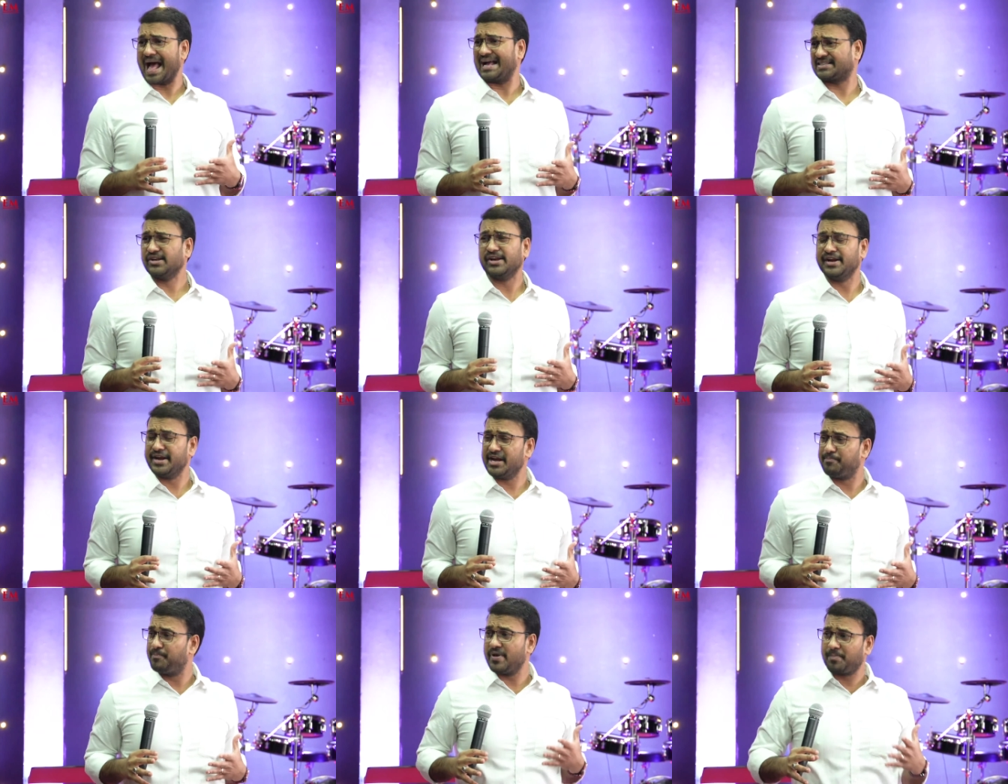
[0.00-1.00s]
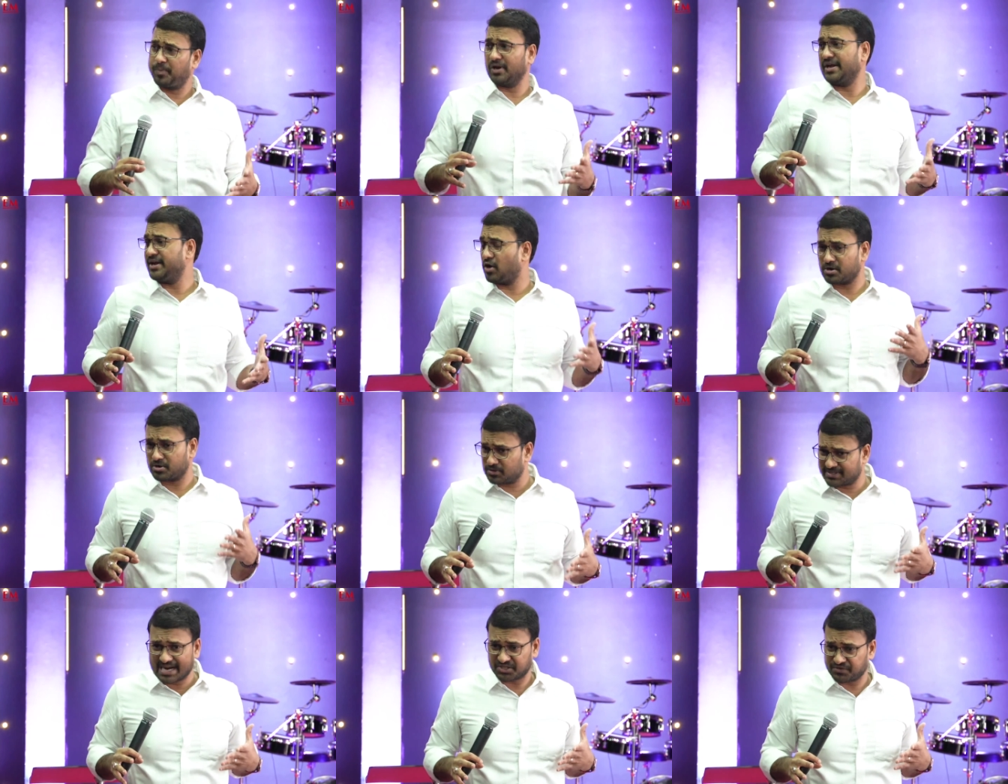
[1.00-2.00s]
actually need people in order to
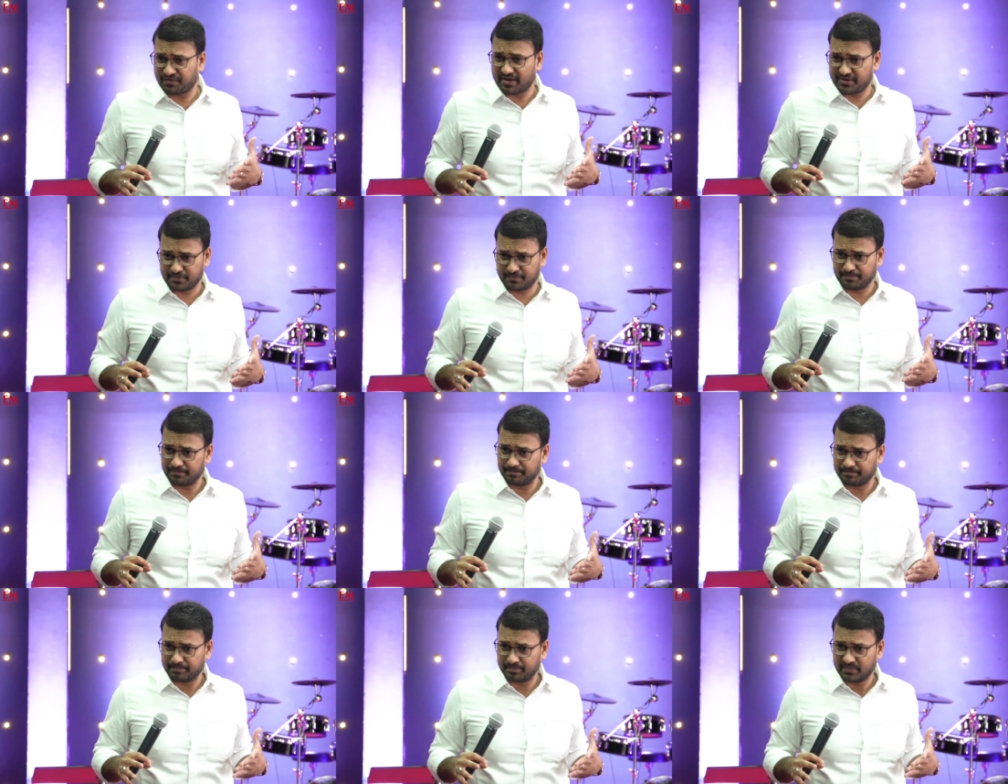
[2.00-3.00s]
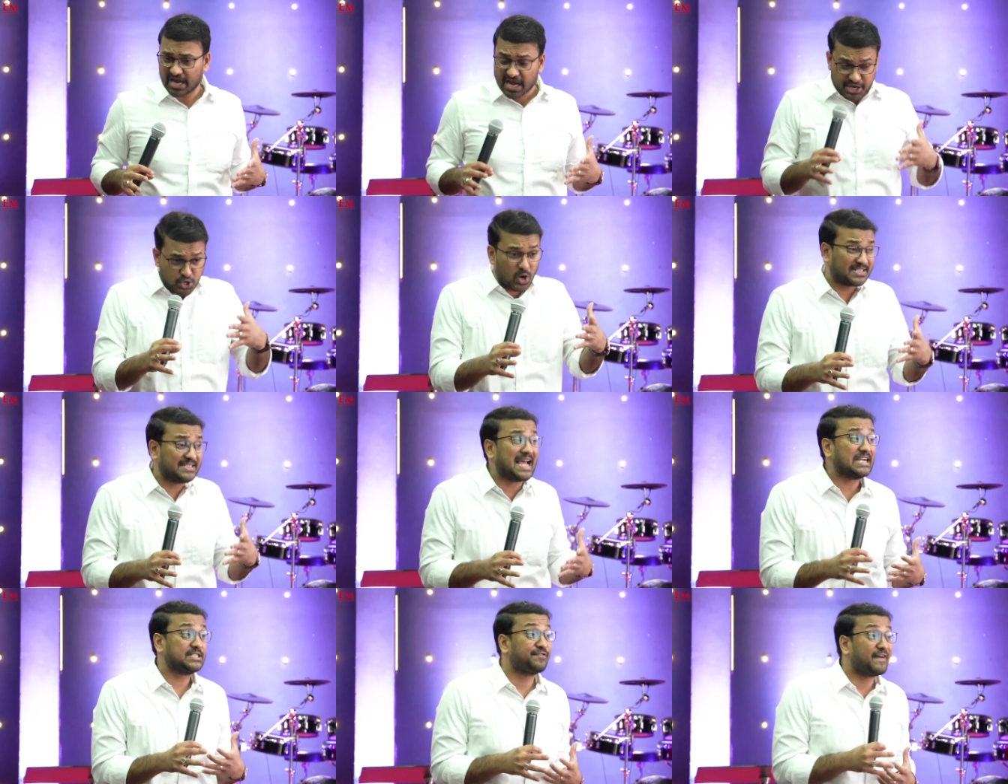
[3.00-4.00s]
satisfy you. You are
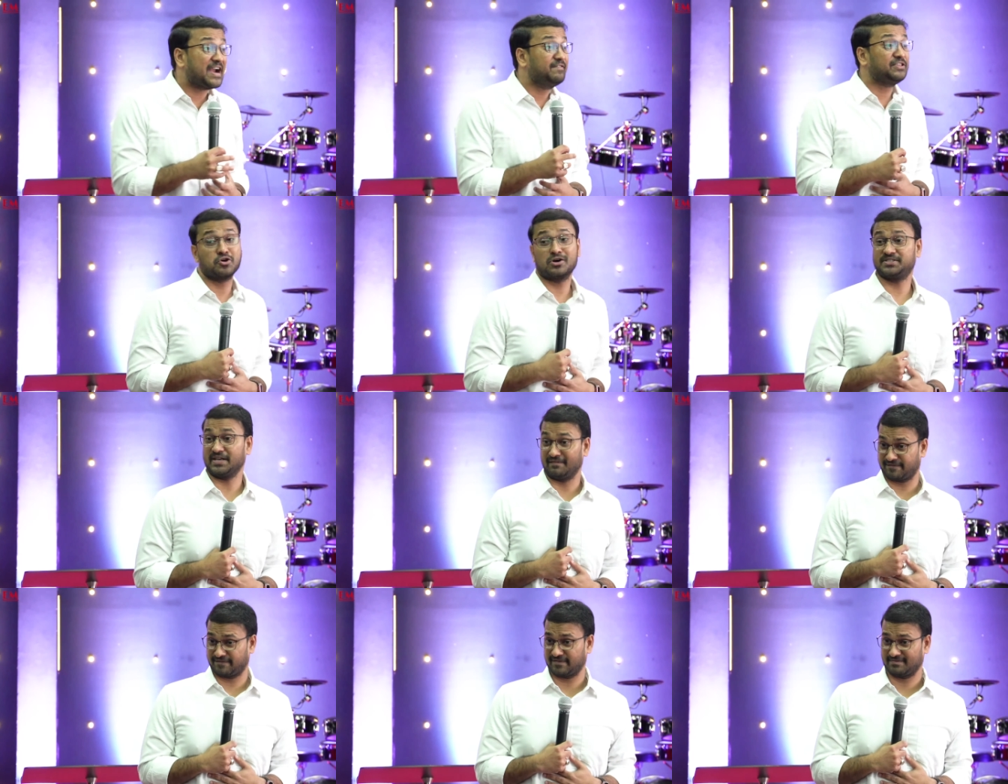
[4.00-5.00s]
satisfied with yourself.